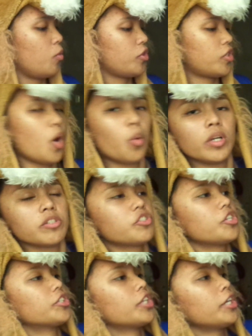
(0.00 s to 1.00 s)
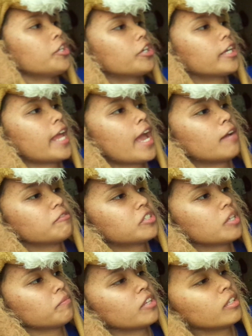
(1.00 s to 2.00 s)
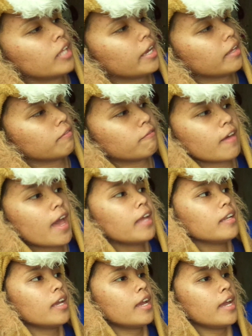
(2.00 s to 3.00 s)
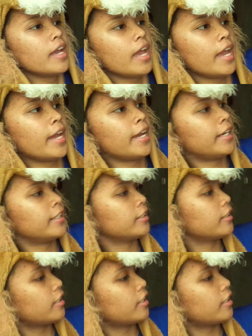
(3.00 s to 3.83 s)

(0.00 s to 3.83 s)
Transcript: So once you're done, you're gonna have something like that. And